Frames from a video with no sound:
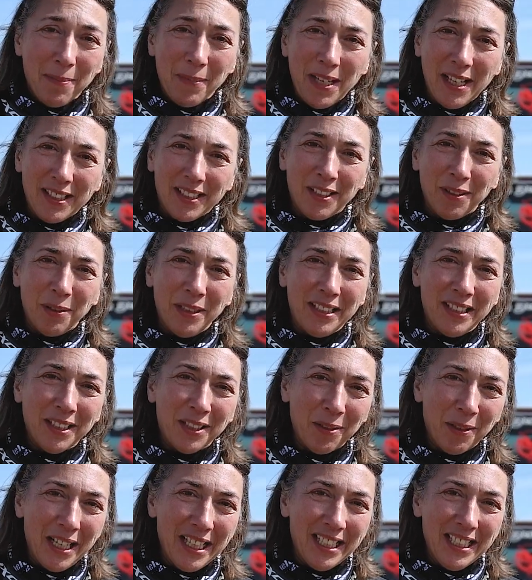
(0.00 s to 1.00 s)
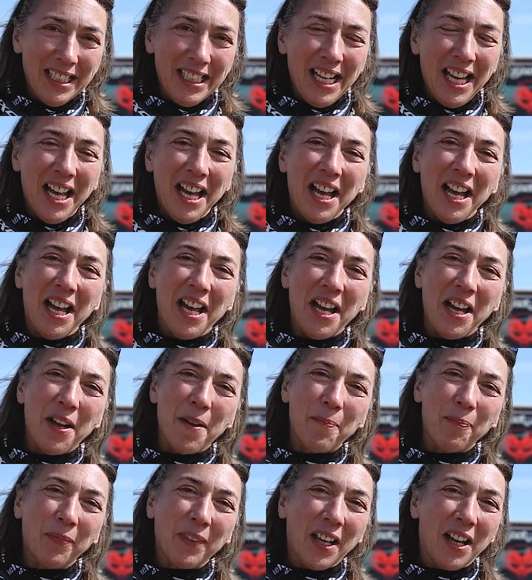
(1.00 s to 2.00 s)
is Louisa Swaden.
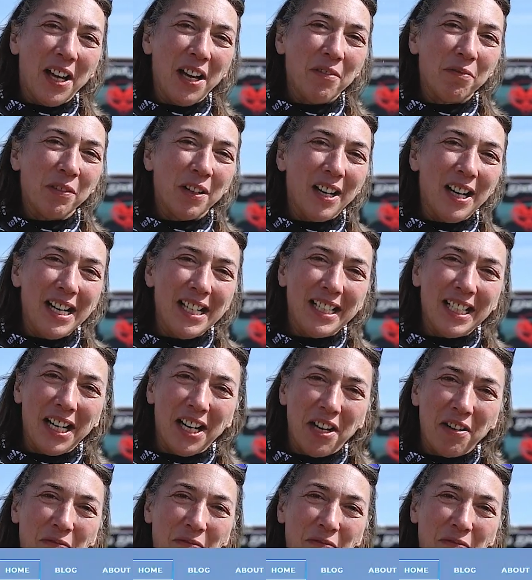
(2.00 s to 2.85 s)
I ride and I